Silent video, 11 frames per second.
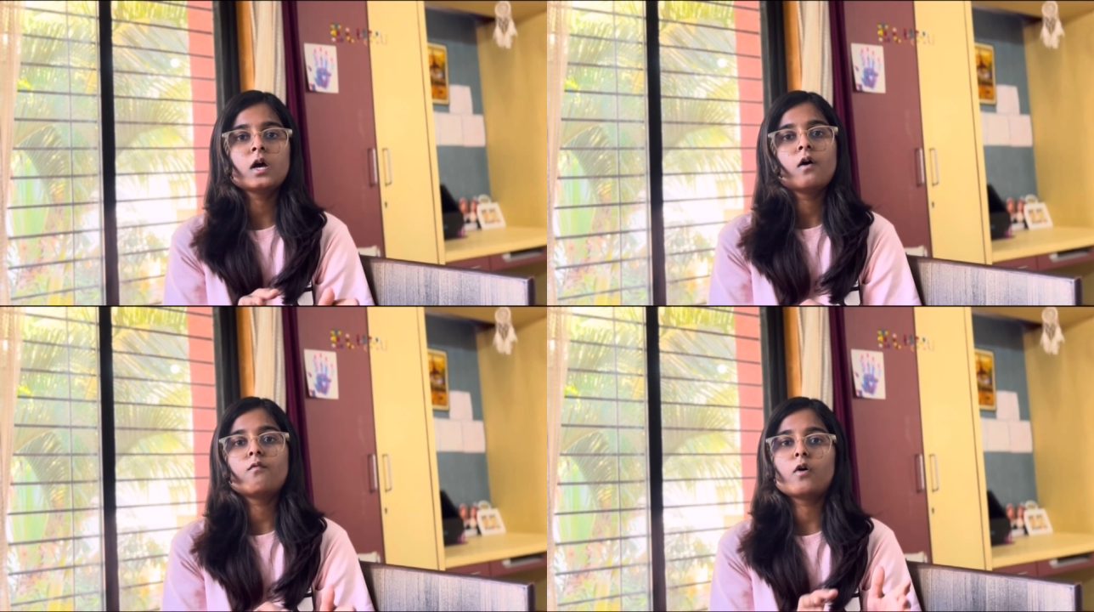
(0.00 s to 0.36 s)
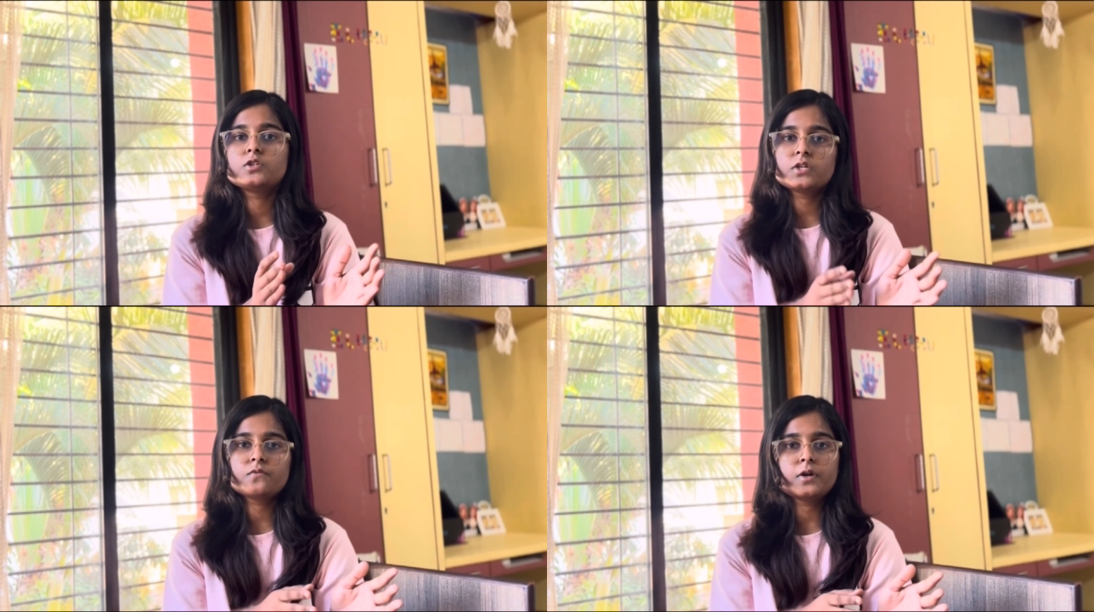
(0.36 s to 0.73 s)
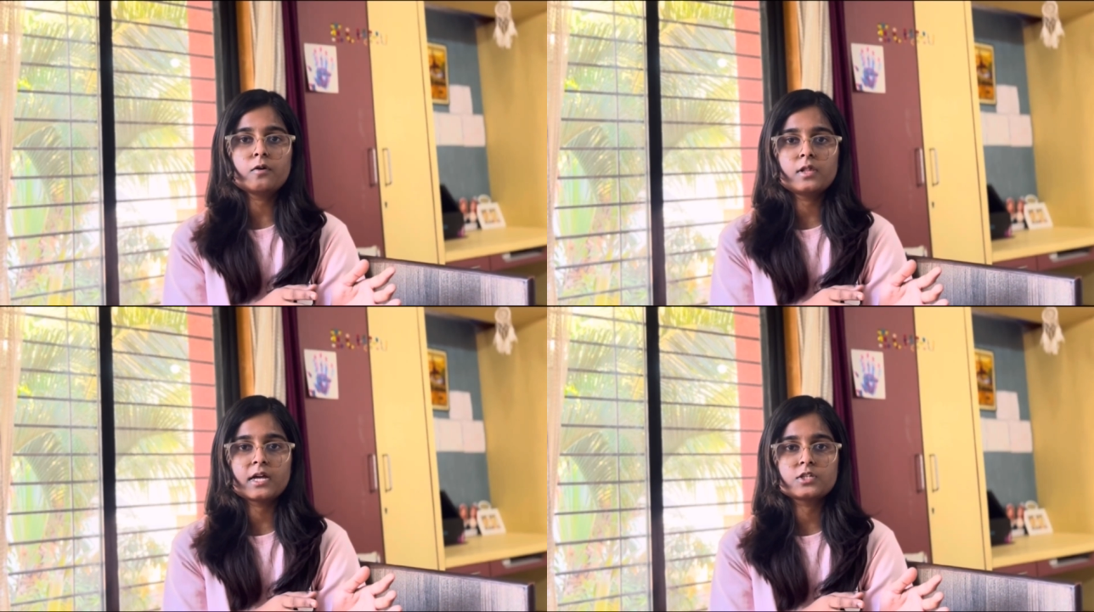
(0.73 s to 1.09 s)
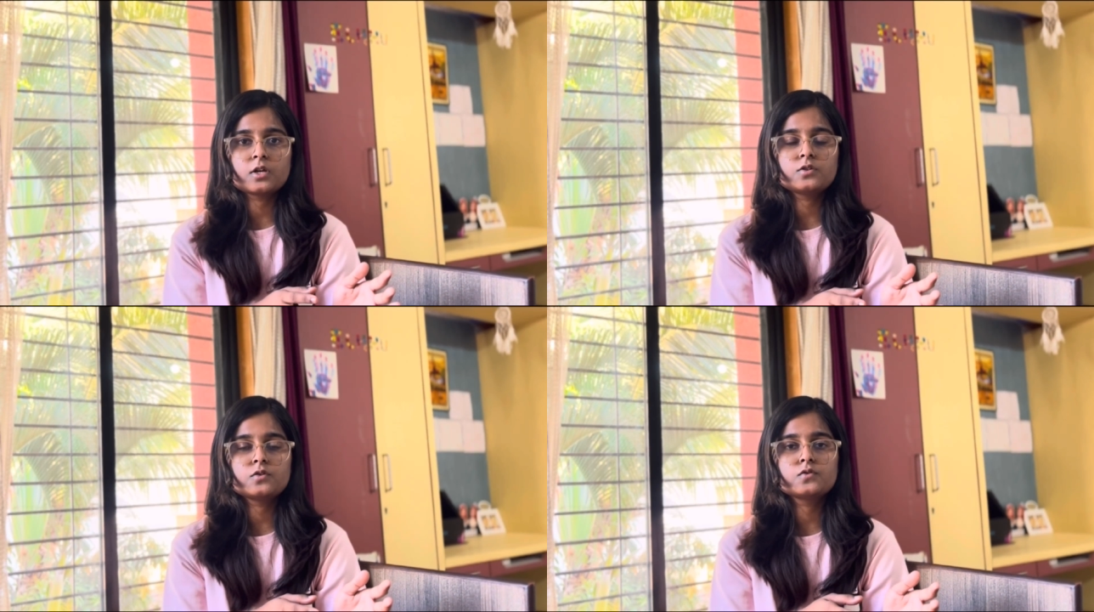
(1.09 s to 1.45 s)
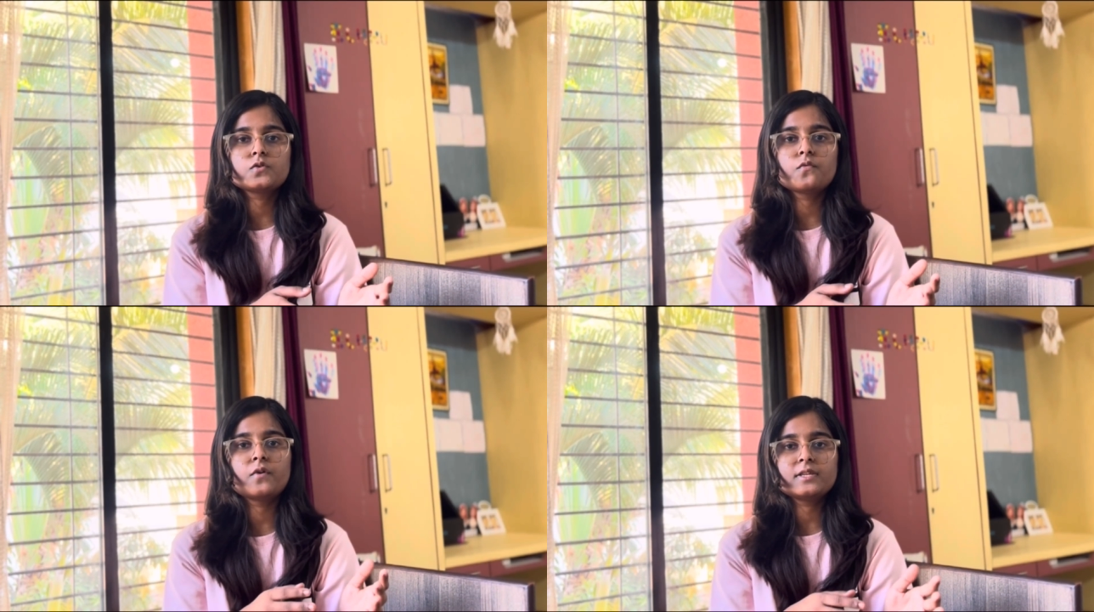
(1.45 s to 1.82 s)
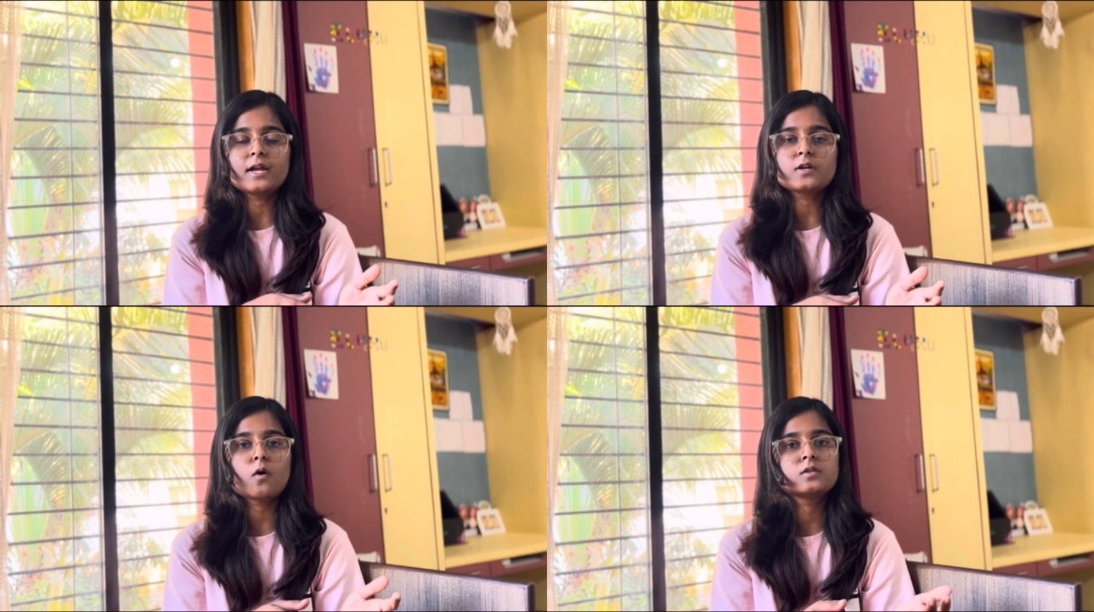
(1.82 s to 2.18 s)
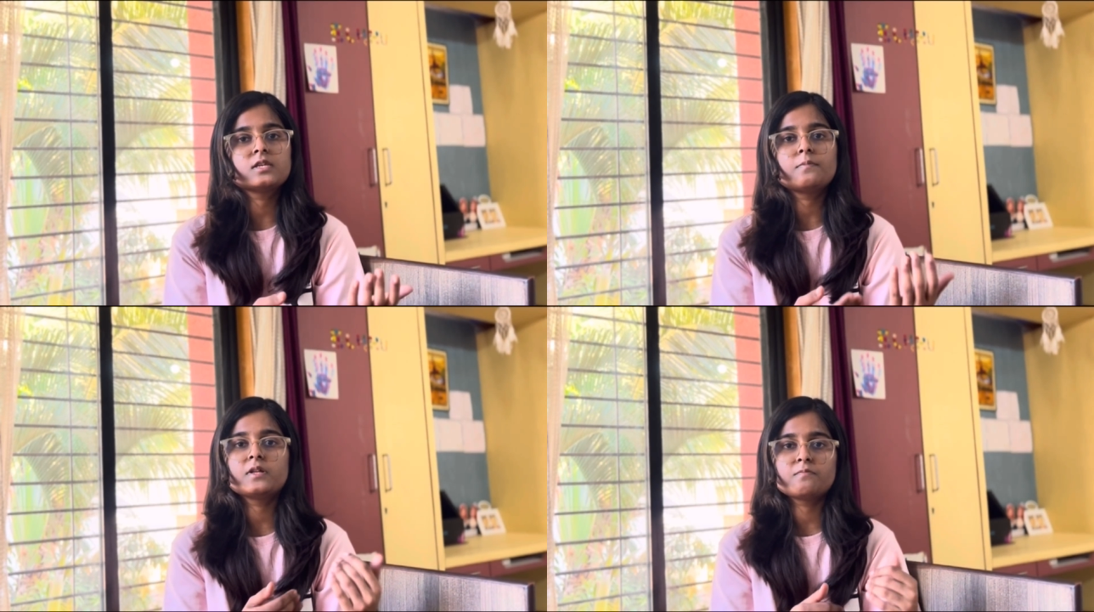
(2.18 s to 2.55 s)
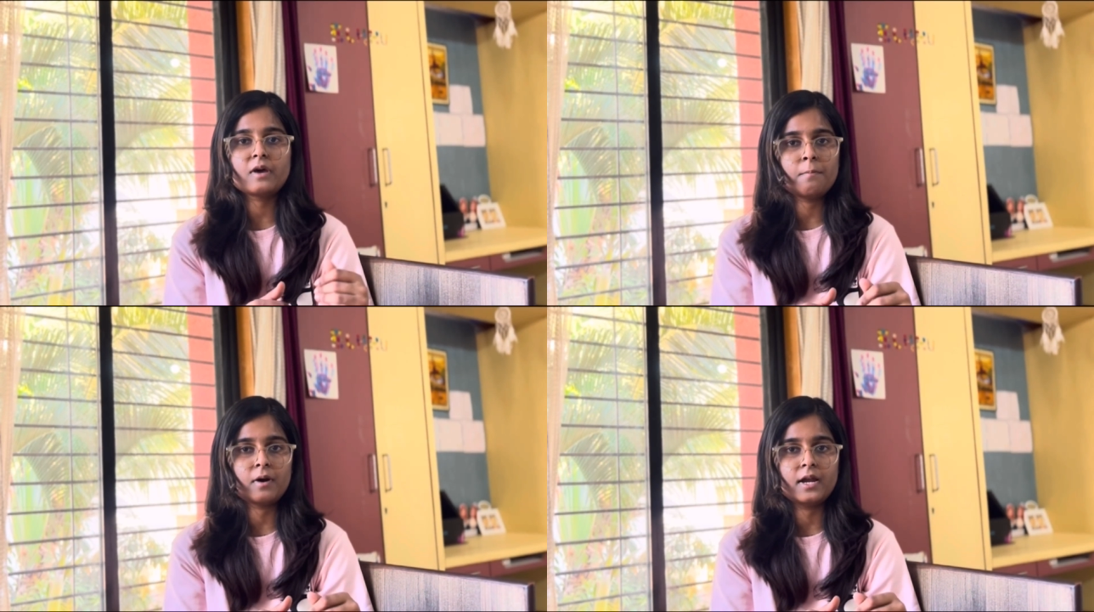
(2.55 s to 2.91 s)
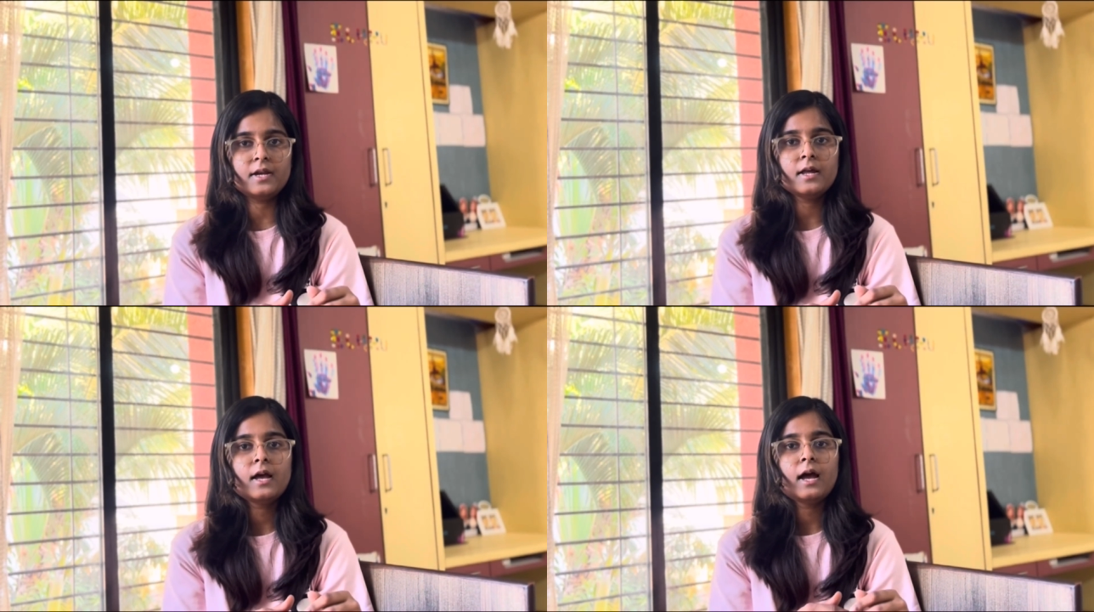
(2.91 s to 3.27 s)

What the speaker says: watching video lectures used to fit that concept in my mind